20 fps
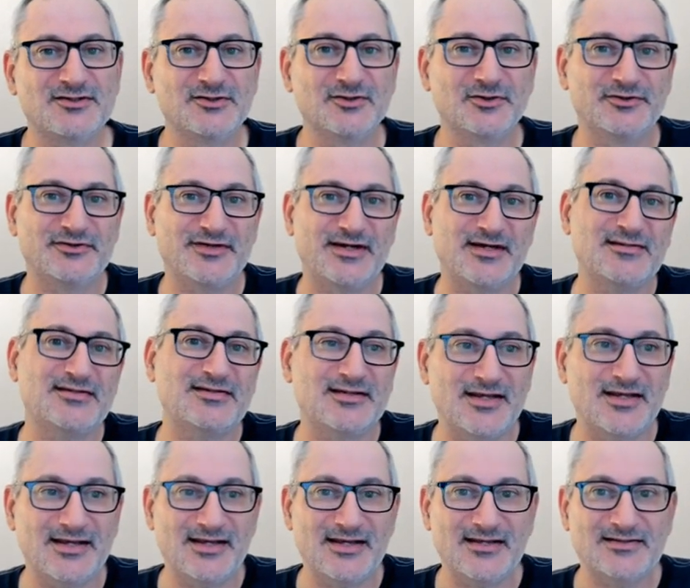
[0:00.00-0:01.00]
data
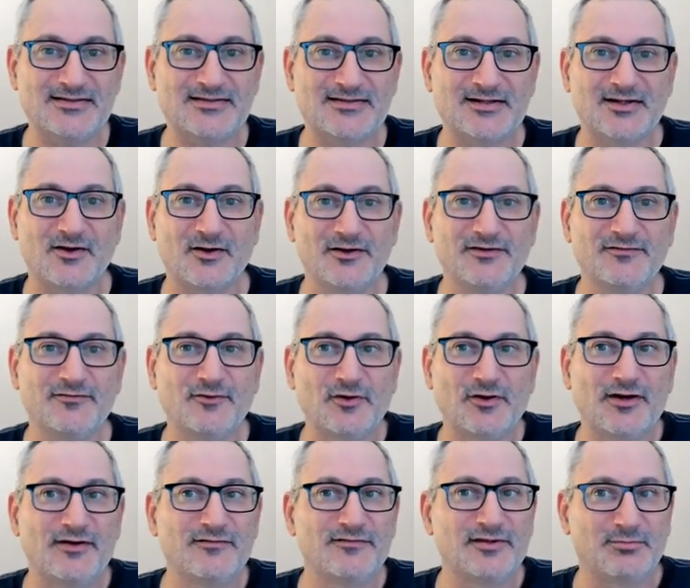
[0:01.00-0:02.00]
is kind of all over
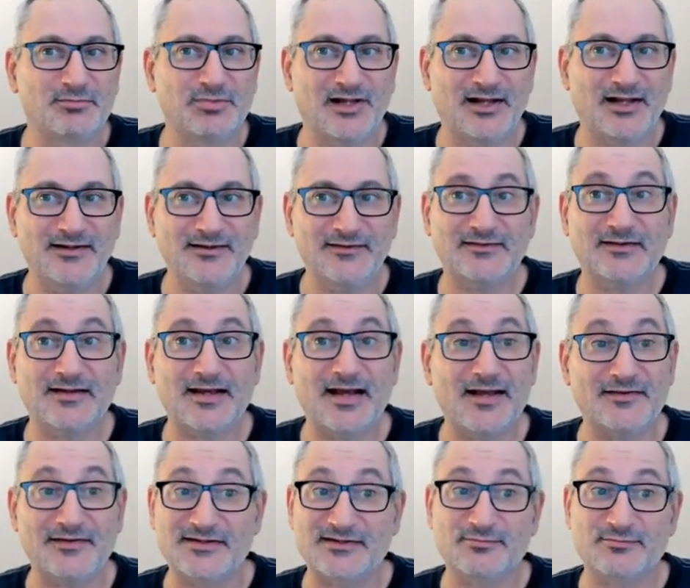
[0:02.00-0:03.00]
the place, and
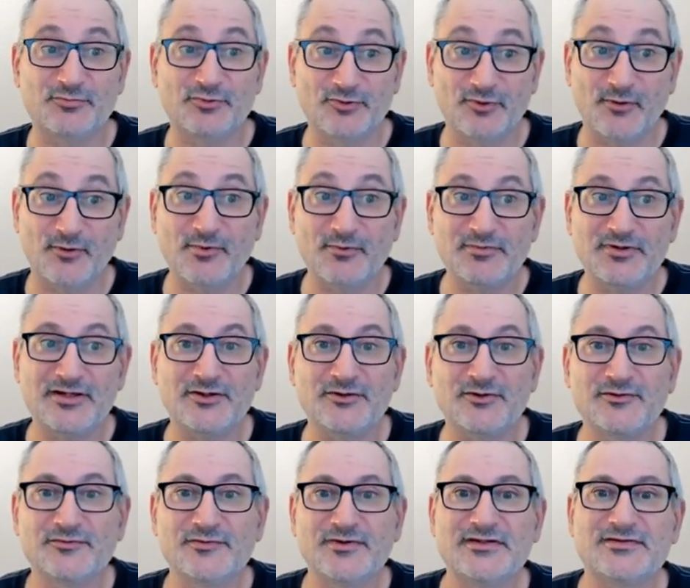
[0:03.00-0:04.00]
there's probably good
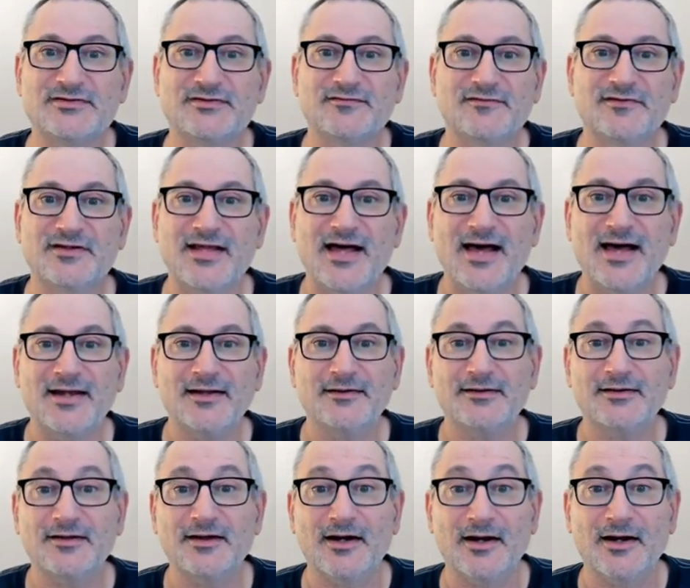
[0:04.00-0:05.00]
reason for that.
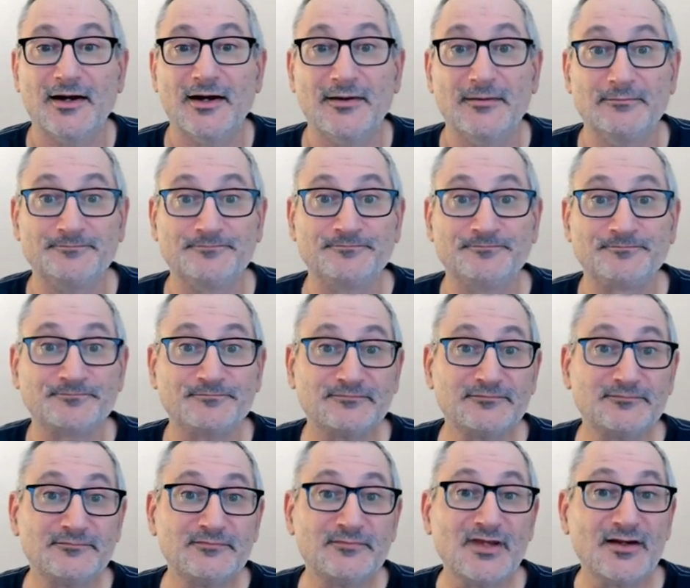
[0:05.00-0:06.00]

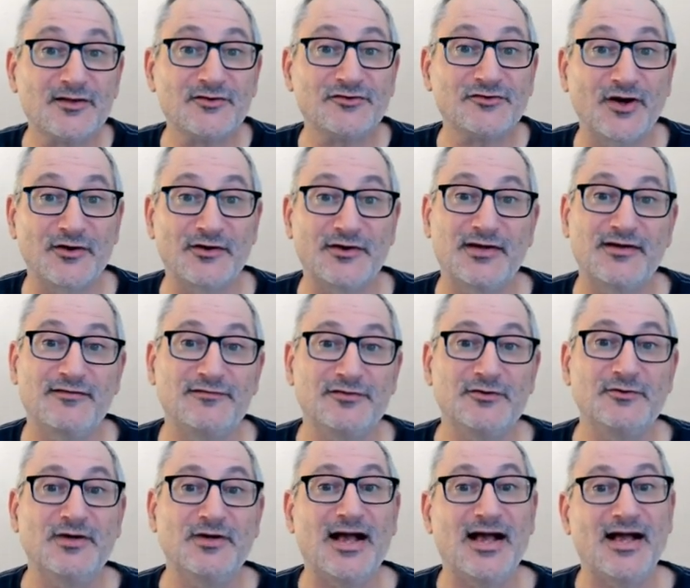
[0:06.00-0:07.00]
So if you
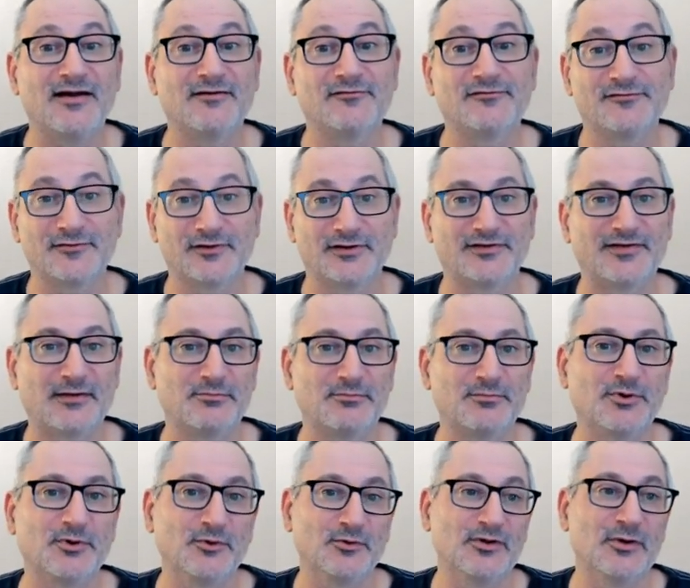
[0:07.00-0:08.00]
have, for
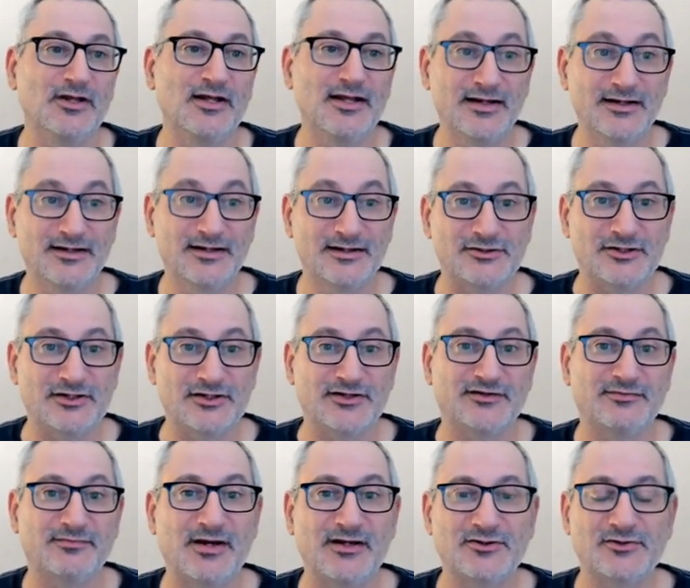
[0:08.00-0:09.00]
example,
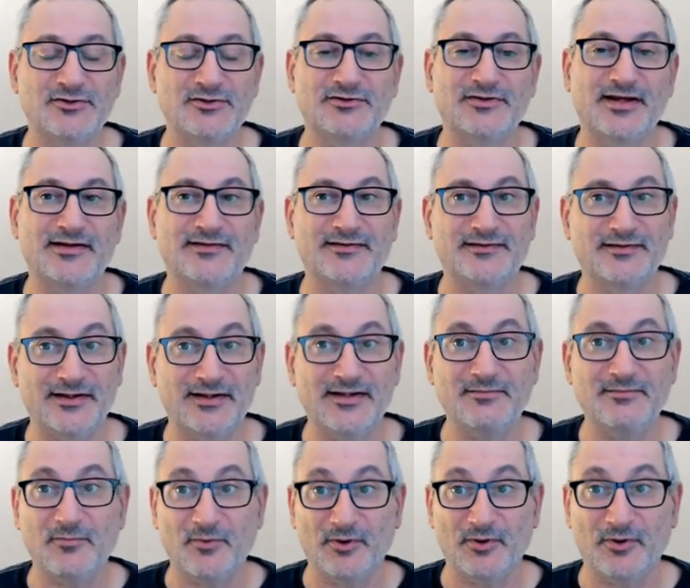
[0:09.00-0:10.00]
geospatial data, it
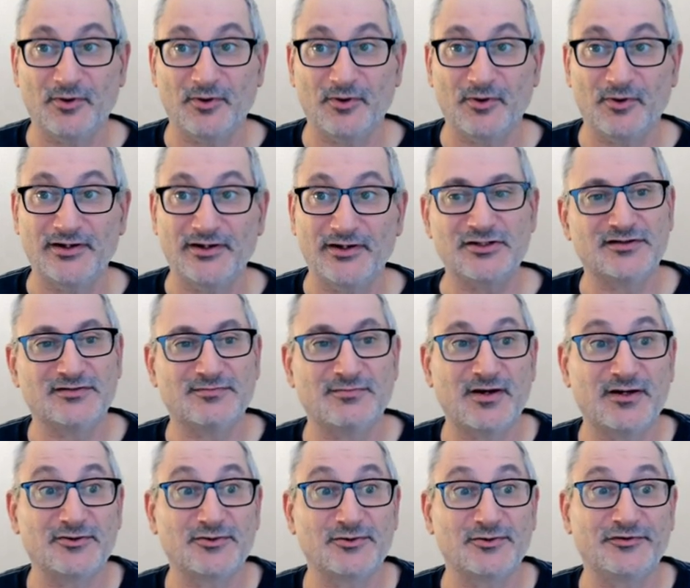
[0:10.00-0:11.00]
might live in a
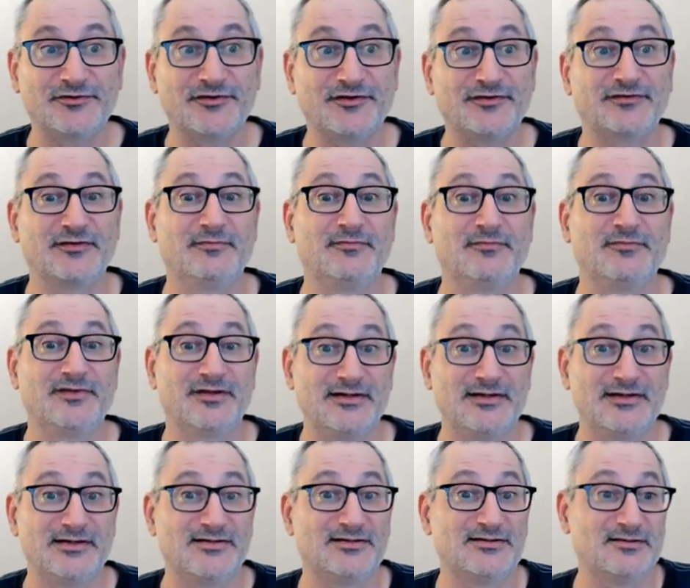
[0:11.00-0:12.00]
geospatial system that is